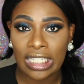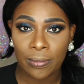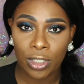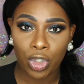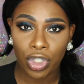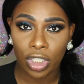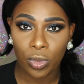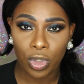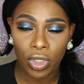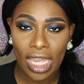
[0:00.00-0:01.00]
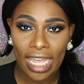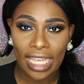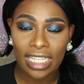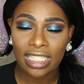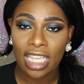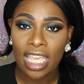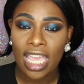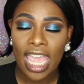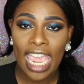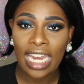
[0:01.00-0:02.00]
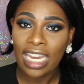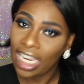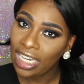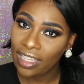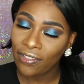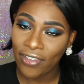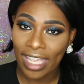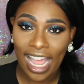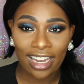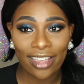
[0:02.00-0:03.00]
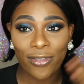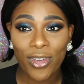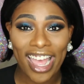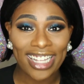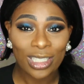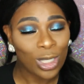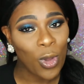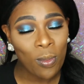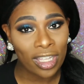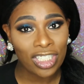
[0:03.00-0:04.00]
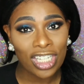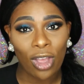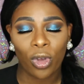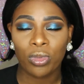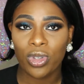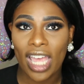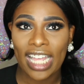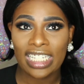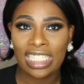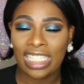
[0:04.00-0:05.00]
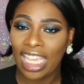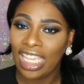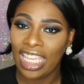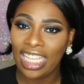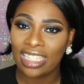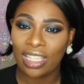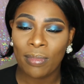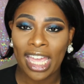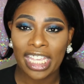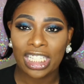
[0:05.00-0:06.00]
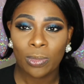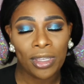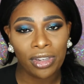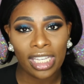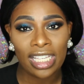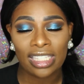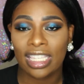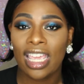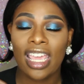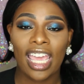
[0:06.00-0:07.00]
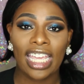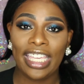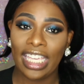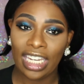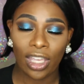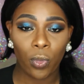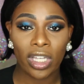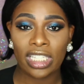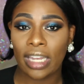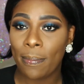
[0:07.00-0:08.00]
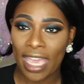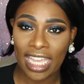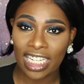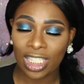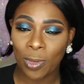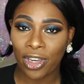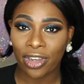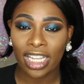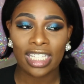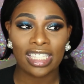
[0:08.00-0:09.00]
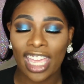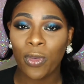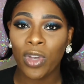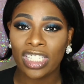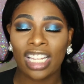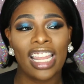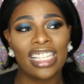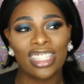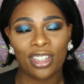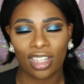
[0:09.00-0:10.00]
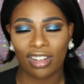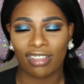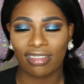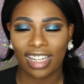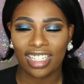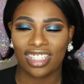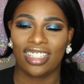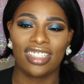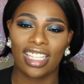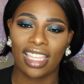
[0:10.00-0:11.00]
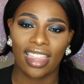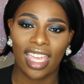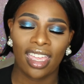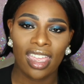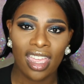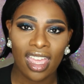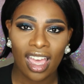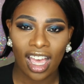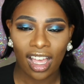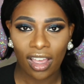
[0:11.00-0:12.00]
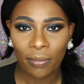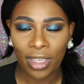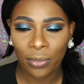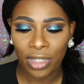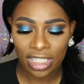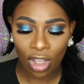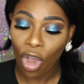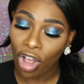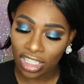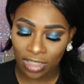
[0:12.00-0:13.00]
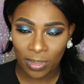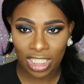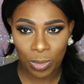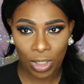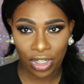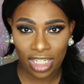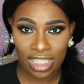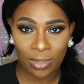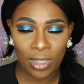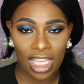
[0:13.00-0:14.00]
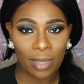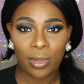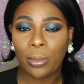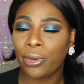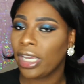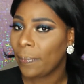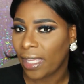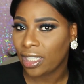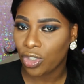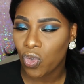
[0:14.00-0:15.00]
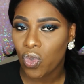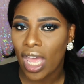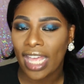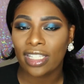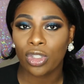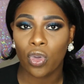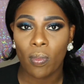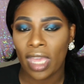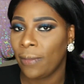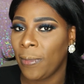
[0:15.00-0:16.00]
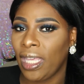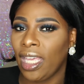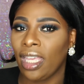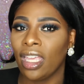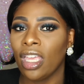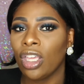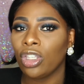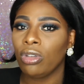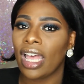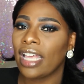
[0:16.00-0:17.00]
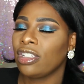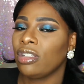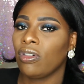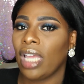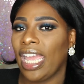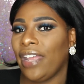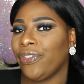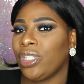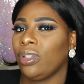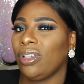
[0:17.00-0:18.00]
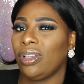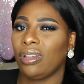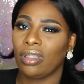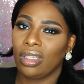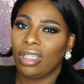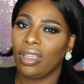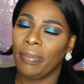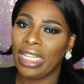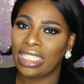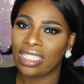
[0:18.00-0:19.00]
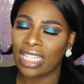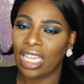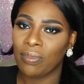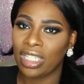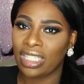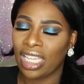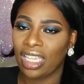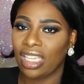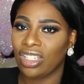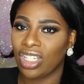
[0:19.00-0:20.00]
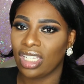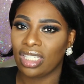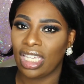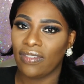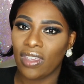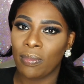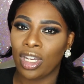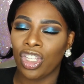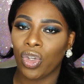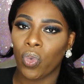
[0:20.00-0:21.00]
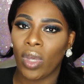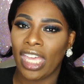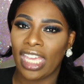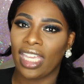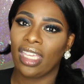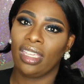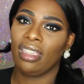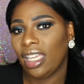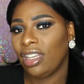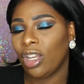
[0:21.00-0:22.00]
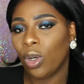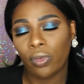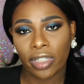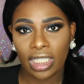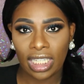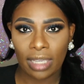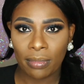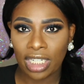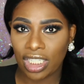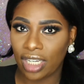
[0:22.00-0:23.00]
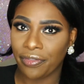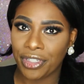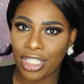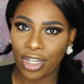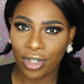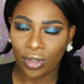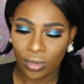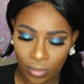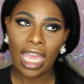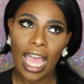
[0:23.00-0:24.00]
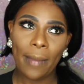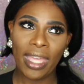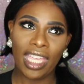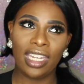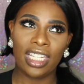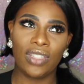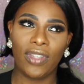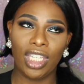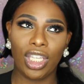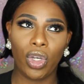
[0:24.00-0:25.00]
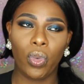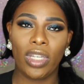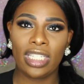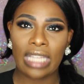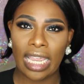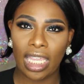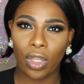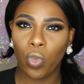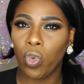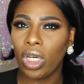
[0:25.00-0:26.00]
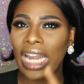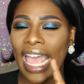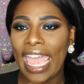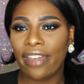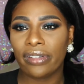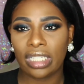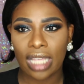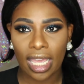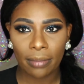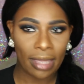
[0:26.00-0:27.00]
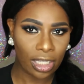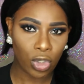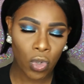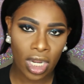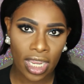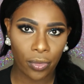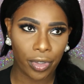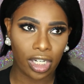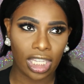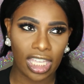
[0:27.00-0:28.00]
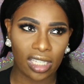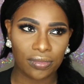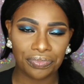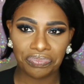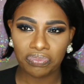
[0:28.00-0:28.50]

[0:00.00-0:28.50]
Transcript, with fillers: tips and tricks with you guys. In any event, I love you guys so much. I hope you guys take heed to my experience. Again, it wasn't a bad experience. It was a lesson learned. Let's just say that um, it was an awesome experience to be able to bring it back to you guys. So maybe you guys don't have to make the same mistake and just give your money away and don't really get much in return. I'm gonna end this video with saying, would I ever sign back to a network again?